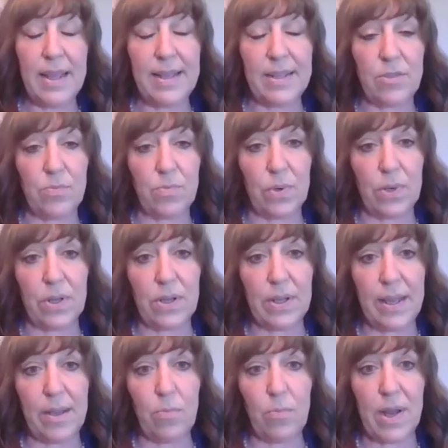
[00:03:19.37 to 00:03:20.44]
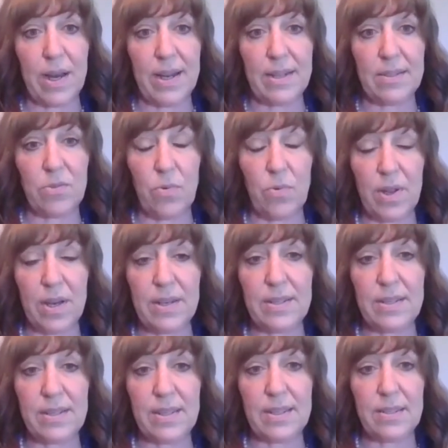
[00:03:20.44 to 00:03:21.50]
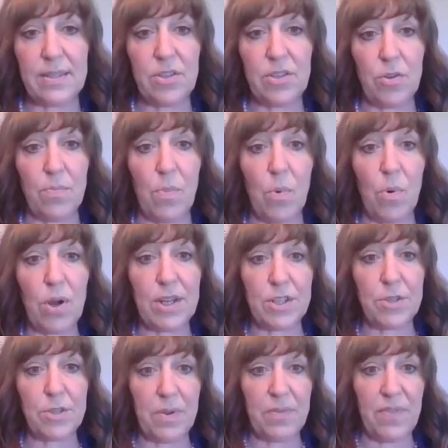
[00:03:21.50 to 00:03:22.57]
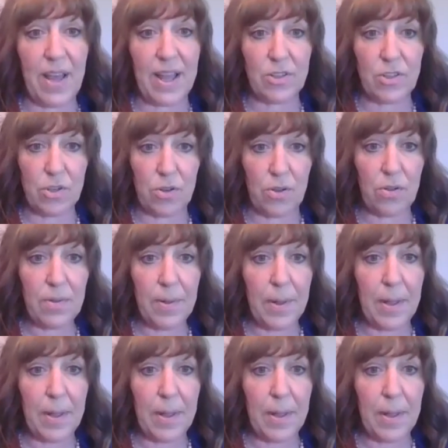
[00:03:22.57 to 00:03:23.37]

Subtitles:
is really what is going to assist your mortgage professional